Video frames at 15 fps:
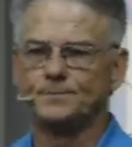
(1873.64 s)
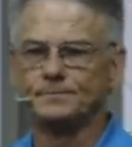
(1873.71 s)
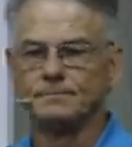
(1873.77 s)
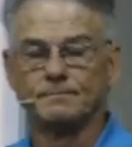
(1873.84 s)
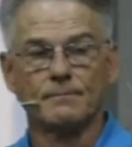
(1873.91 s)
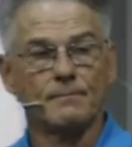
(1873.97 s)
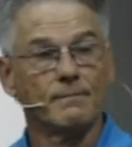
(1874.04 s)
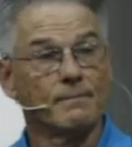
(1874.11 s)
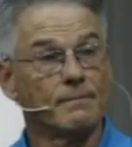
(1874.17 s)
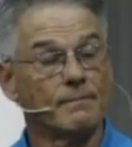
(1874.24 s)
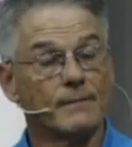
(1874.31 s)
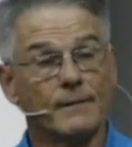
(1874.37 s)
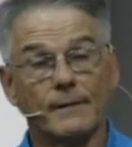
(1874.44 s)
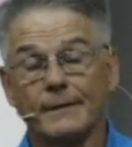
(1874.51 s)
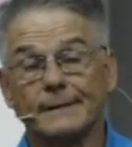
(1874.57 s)

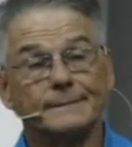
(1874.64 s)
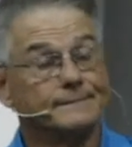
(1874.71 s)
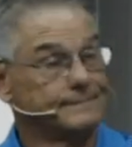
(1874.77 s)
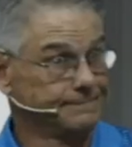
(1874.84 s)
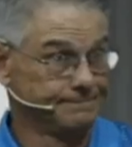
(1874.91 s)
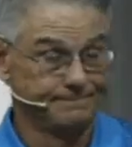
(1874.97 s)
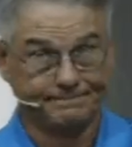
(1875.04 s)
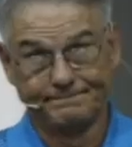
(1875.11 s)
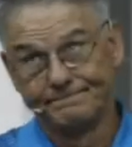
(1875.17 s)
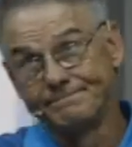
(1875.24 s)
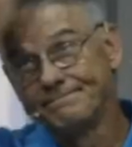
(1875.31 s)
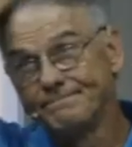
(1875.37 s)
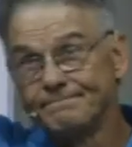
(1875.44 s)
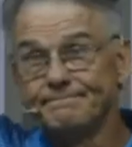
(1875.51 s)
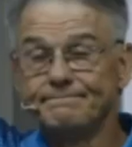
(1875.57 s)

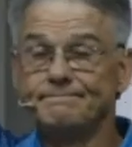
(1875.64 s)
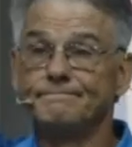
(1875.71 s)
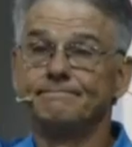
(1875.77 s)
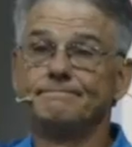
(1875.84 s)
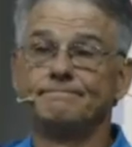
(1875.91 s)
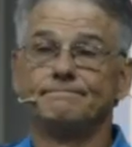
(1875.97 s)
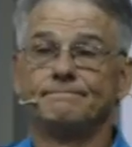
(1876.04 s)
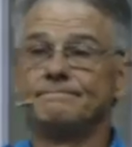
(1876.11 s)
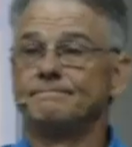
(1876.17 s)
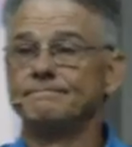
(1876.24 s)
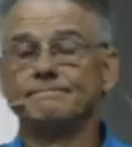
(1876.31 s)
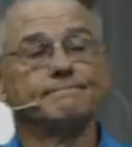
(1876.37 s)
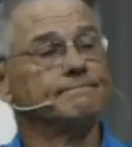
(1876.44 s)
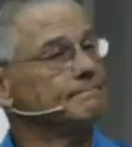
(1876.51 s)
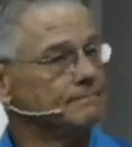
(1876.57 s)

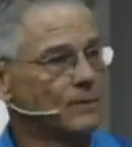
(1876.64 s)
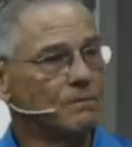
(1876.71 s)
(silence)